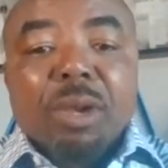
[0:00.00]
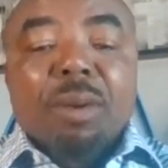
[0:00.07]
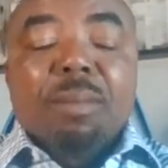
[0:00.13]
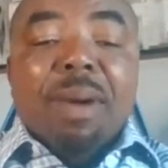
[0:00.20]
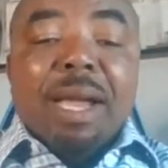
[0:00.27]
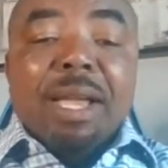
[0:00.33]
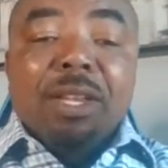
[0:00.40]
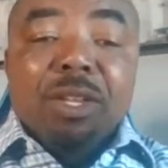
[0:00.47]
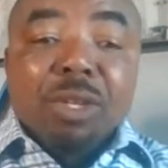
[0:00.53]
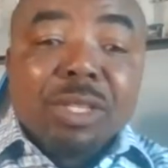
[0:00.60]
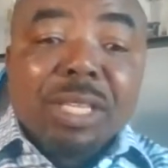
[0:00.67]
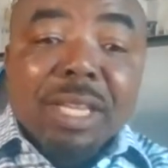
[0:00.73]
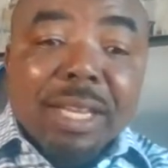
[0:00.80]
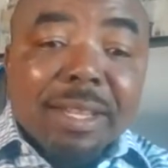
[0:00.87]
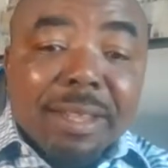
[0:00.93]
by
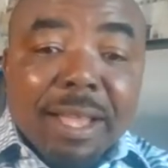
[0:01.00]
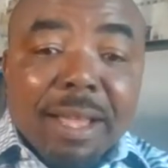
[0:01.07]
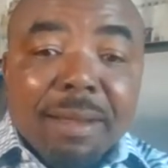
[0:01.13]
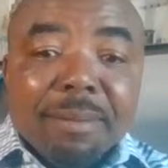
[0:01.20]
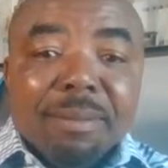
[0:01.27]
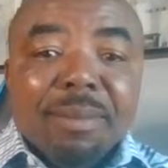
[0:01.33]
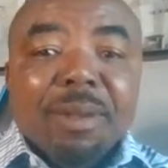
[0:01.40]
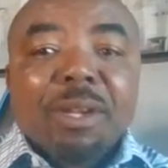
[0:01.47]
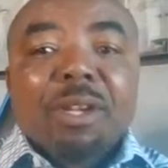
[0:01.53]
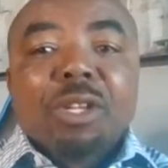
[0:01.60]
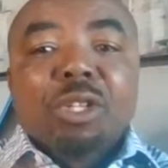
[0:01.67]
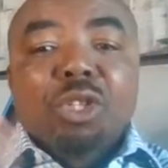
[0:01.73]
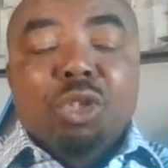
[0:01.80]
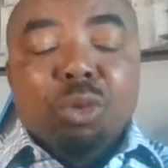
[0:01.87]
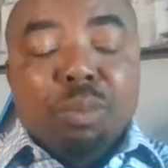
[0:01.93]
using them
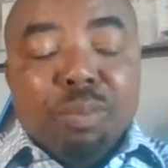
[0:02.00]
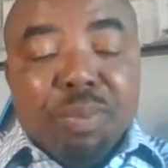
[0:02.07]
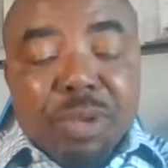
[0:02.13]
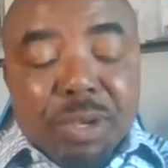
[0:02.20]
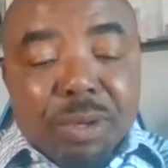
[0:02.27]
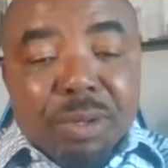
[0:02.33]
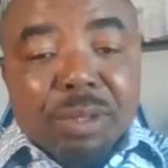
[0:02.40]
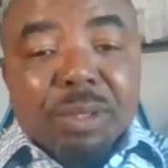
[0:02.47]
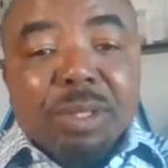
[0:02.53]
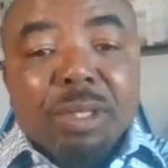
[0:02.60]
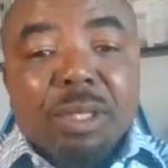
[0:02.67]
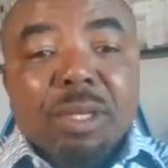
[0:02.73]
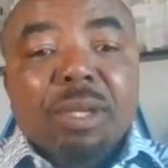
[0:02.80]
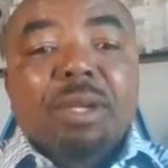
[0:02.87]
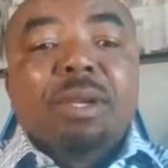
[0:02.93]
to build
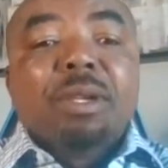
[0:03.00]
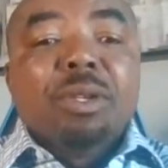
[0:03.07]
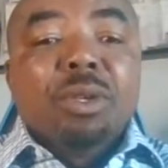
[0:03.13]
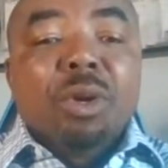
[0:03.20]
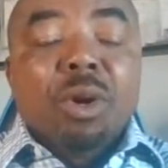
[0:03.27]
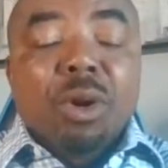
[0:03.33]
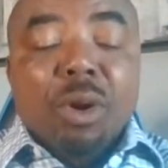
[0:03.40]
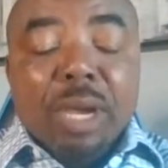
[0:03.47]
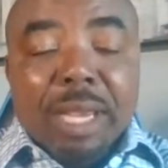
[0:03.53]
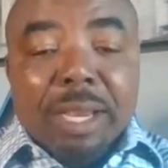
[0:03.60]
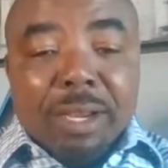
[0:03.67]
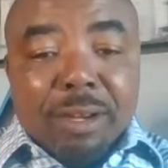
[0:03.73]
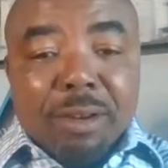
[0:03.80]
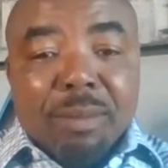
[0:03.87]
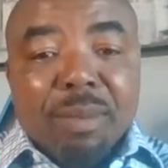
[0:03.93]
your
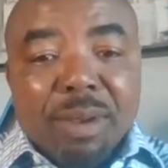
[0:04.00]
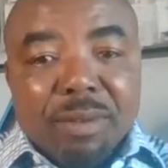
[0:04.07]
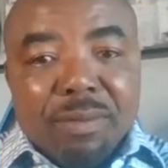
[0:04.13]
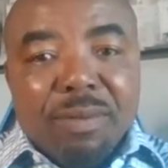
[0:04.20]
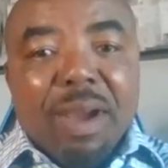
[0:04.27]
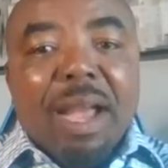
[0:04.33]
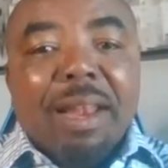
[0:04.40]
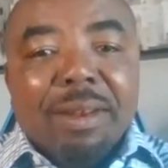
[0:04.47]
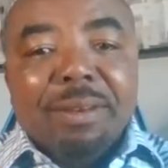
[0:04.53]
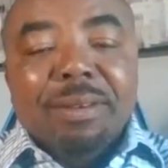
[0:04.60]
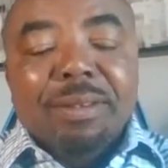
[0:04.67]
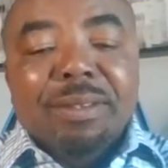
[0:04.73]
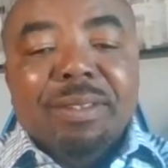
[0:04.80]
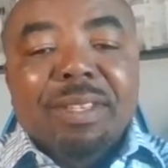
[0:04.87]
economic value.